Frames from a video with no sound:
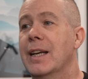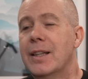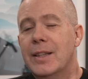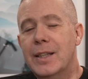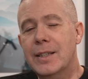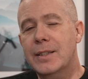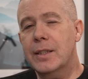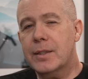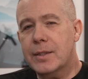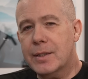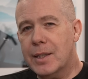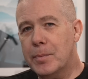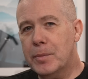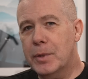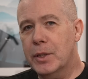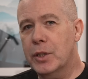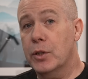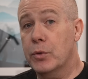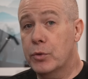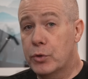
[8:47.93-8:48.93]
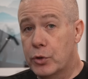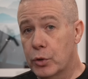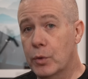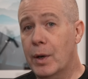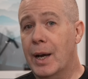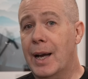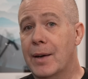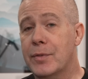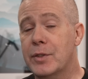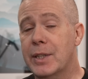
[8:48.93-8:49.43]
This is something you do
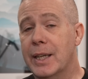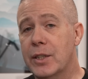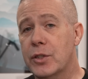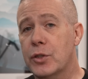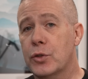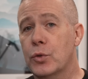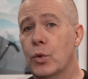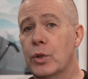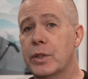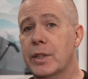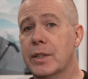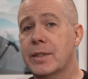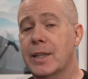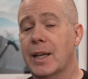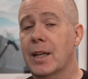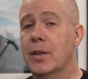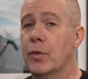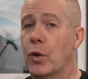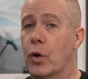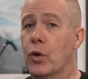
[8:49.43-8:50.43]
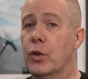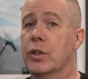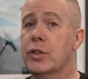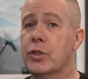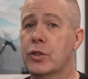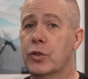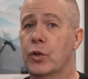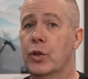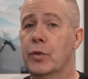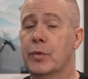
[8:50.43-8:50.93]
have to install yourself on a
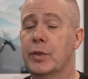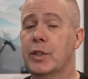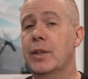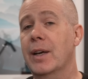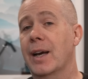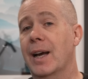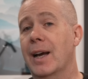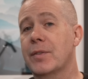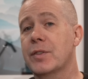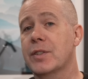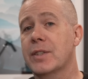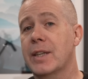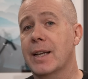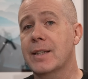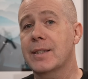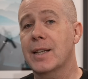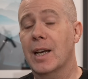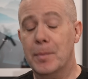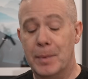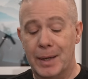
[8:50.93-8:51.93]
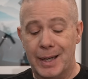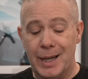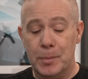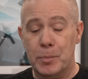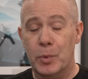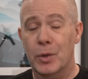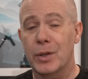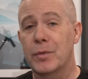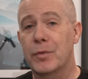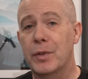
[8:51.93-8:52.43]
server that you have set up, and I'll
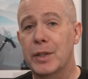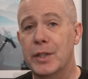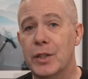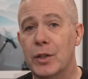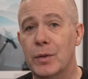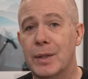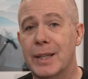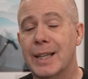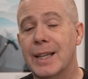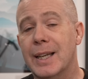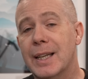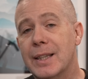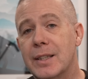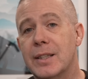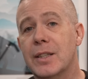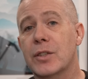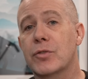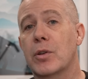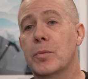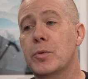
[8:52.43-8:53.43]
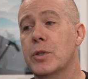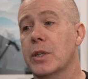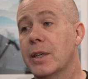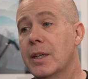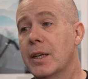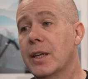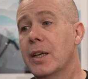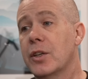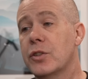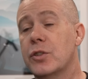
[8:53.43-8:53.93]
put a video link in the description
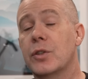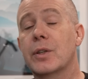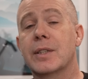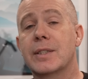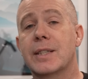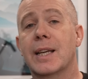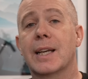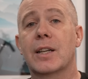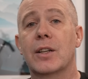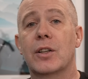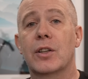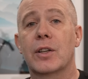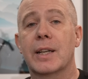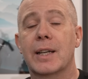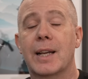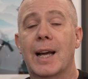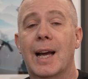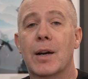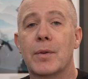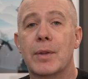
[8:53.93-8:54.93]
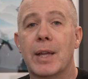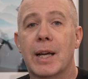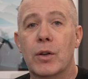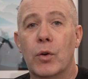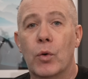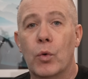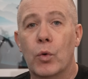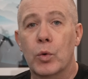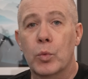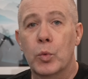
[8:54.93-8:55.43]
so you can take a look at how that
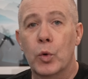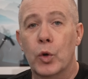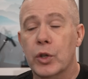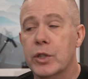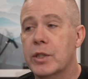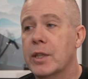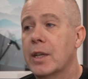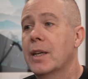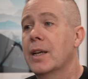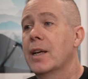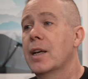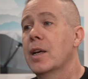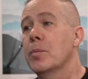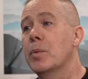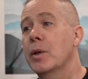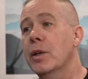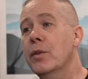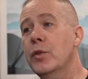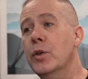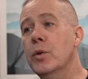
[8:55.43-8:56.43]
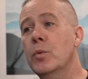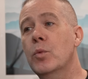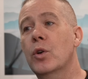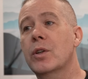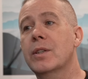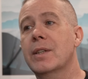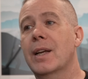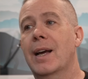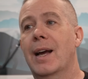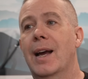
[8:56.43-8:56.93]
all works. But if you
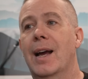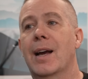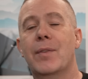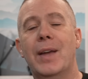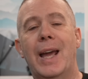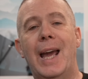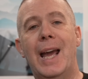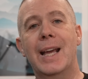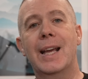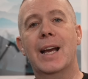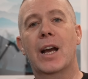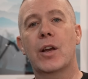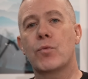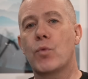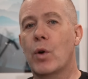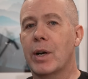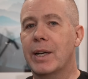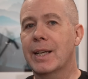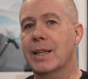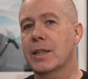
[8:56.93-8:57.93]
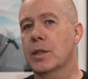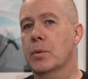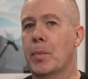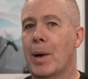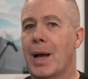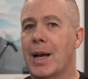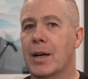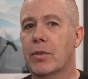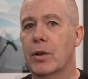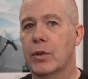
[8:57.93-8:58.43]
want to have AI running in the
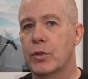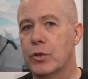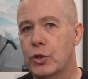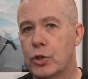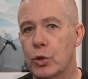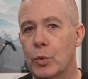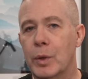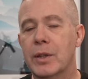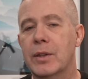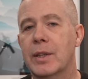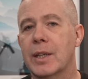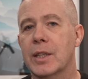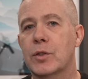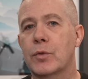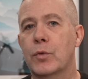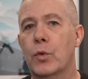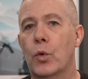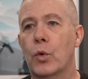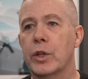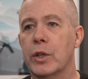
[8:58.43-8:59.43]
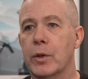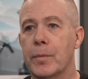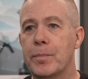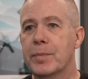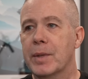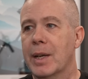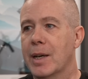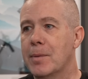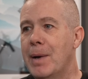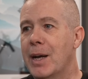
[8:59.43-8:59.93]
background doing things for you,
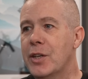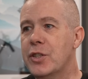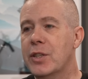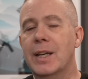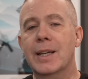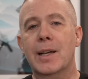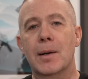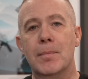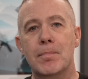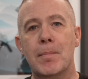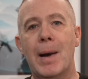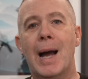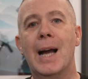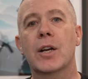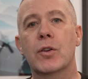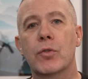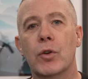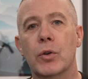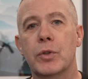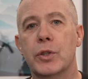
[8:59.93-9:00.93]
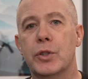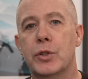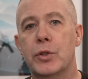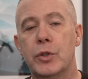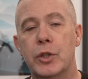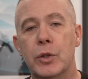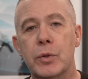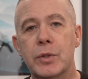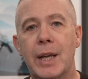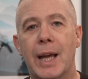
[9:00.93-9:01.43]
imagine like a macro that you
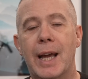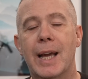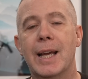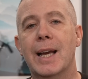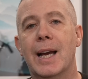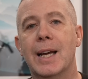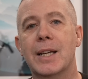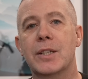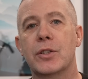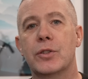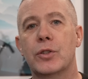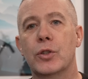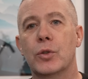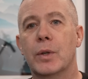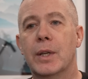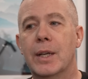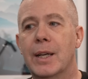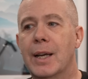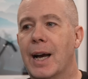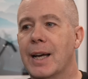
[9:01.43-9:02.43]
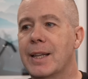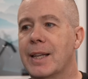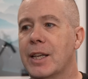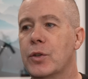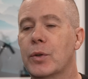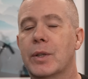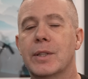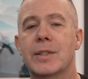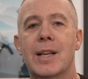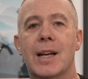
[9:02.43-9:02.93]
use AI to do, and then
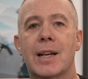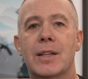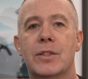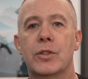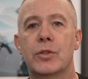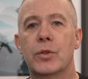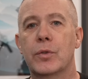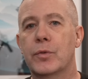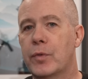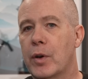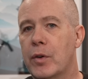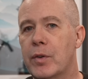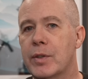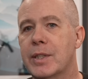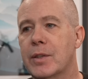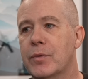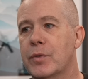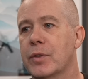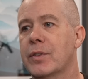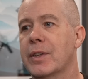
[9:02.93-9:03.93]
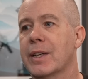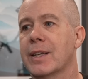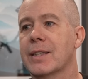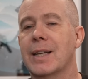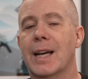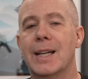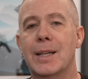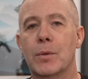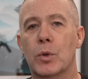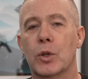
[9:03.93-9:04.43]
you can tell do various different
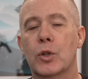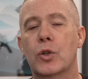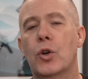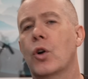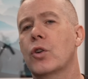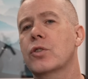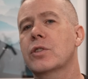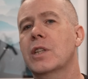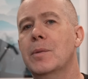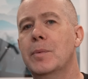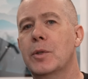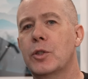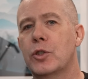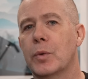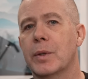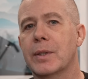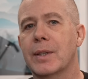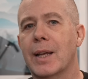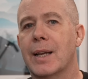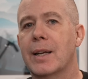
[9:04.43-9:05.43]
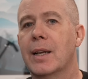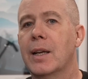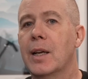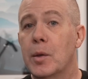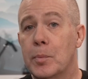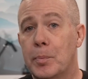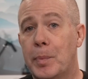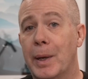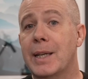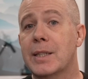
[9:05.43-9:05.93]
things, and it will constantly be doing that
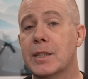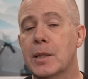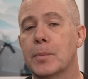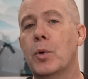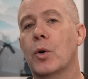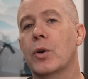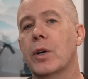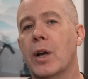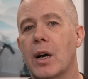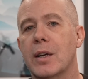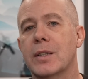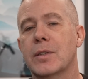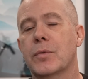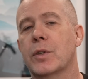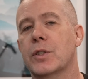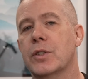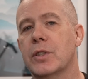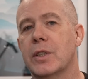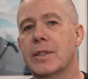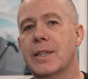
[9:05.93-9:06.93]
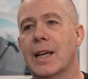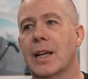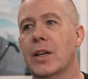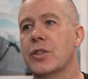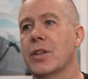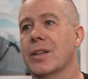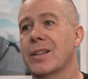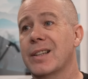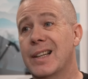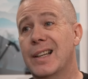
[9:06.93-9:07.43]
based upon artificial intelligence
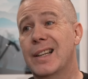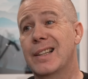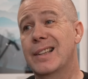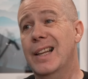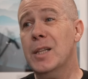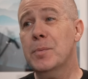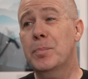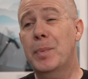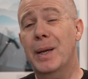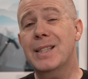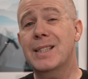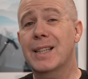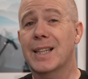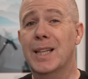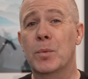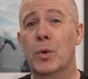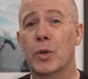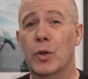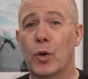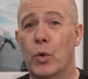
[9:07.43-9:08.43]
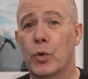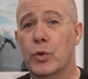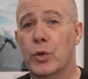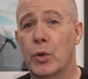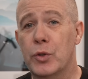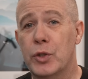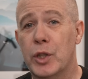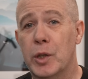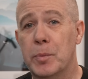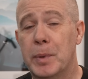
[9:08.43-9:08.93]
intelligent. That's basically what
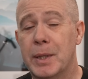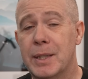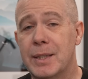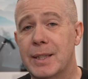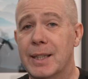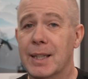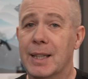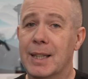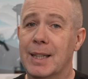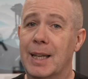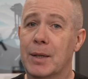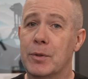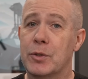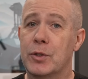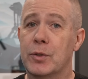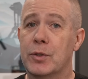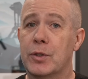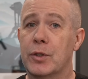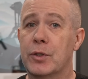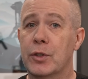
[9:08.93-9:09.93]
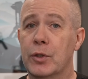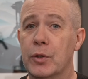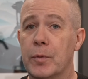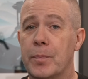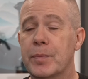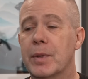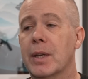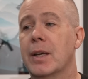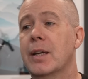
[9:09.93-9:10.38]
AutoGPT allows you to do.